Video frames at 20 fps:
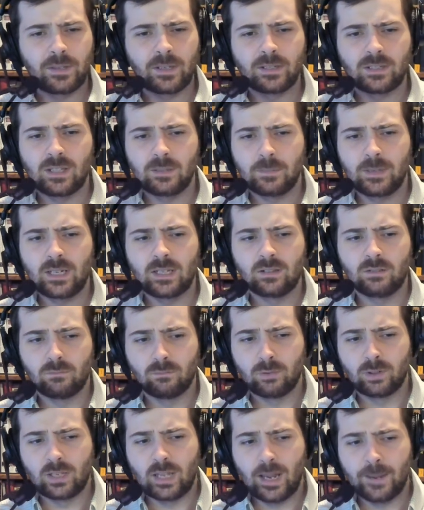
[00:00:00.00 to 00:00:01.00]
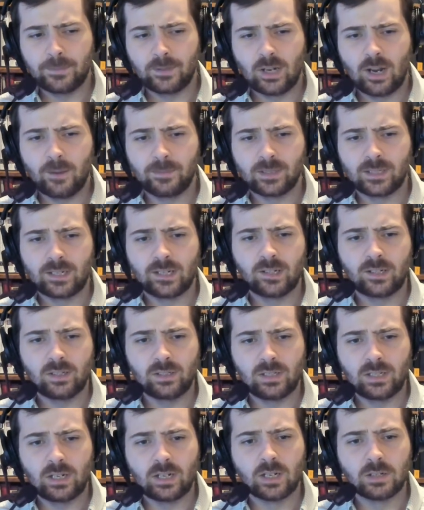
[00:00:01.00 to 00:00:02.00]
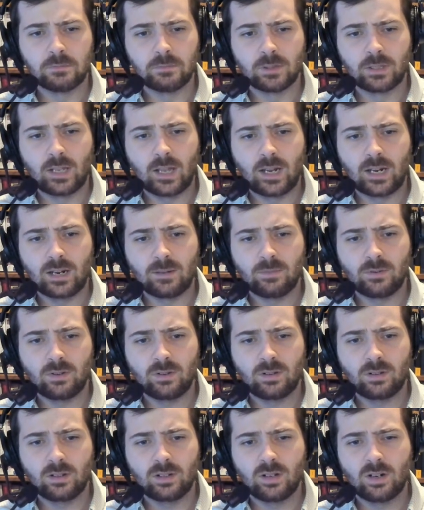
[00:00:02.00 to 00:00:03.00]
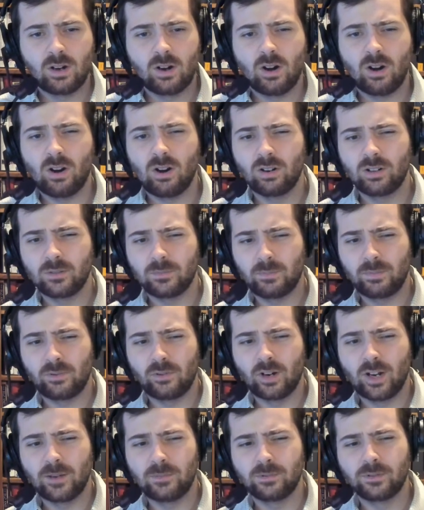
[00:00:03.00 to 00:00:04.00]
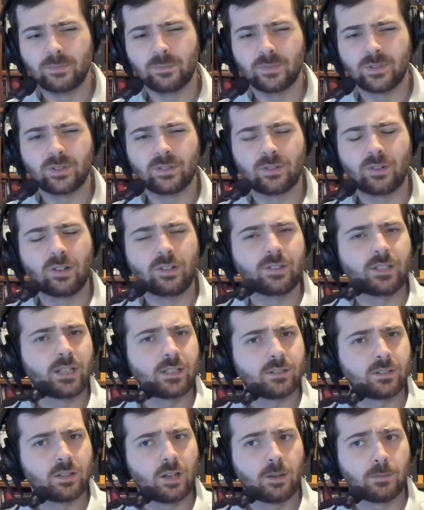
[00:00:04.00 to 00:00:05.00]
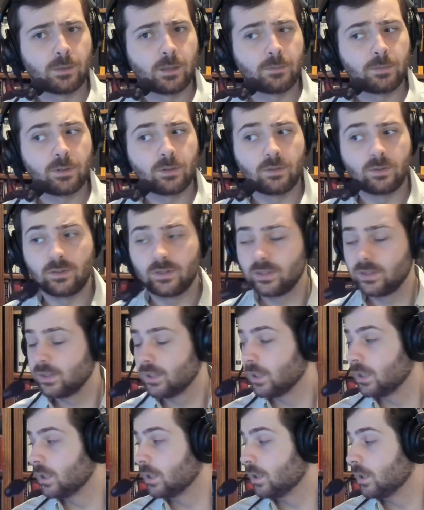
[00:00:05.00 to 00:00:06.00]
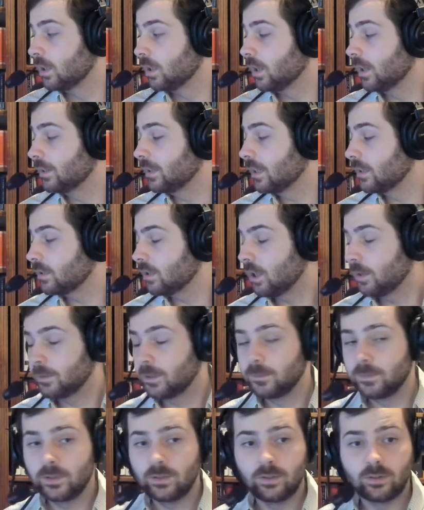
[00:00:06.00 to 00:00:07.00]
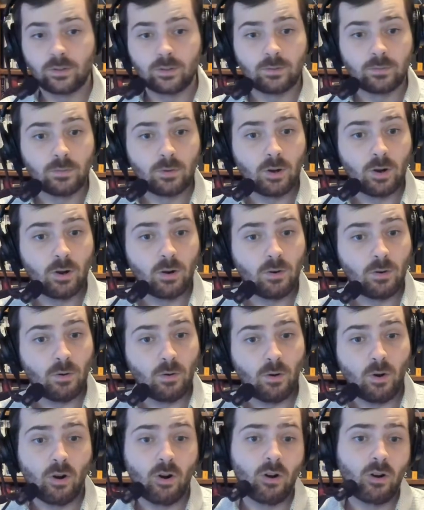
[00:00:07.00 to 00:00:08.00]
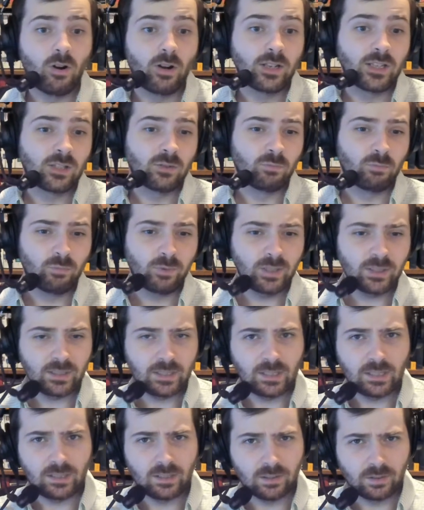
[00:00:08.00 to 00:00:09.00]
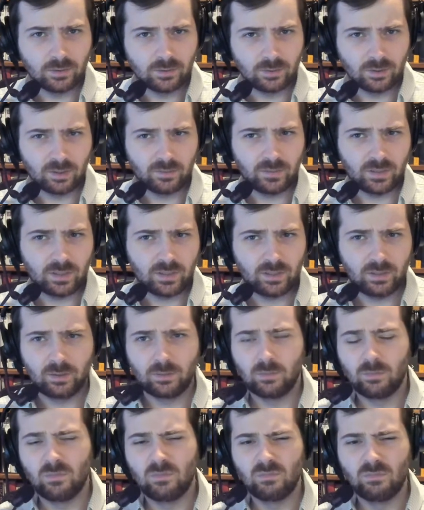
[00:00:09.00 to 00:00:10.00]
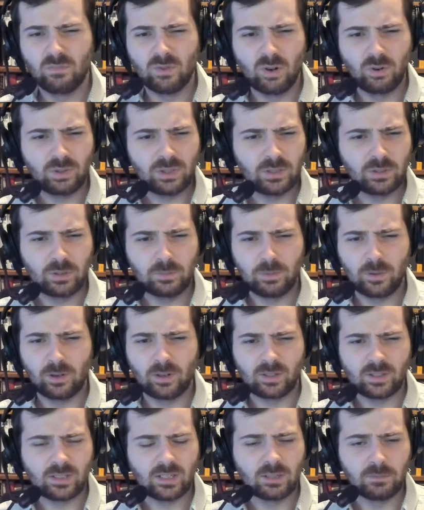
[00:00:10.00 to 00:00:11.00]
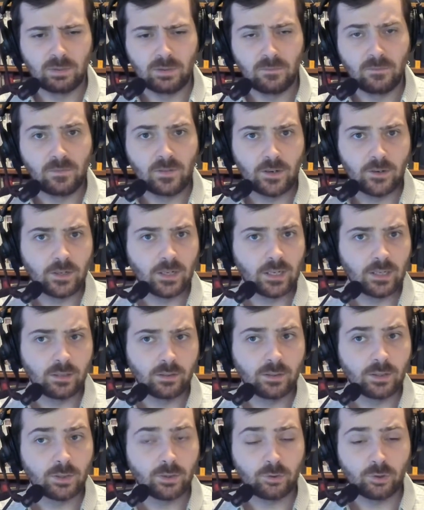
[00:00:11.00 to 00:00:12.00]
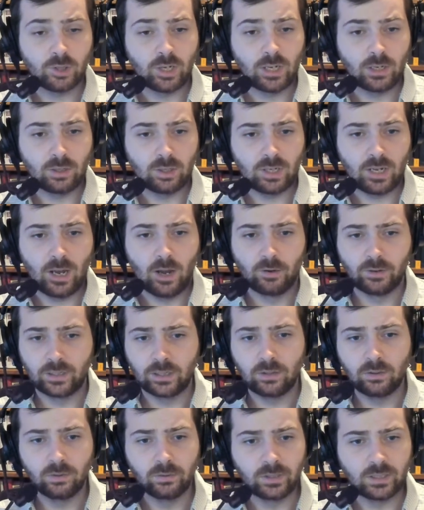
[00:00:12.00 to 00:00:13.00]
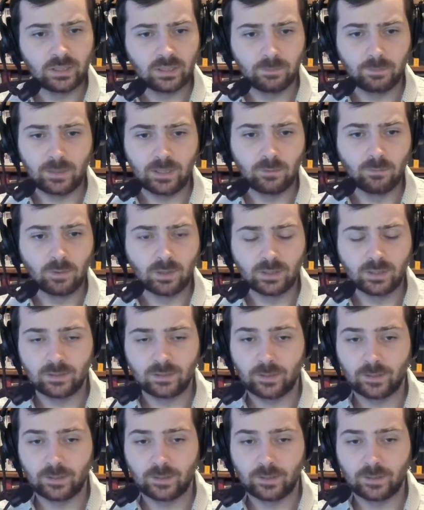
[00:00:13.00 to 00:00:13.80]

make laptops inherently unreliable aren't problems on desktop computers. A desktop computer is really easy to service. Most of the parts can be very easily changed out, including the big ones like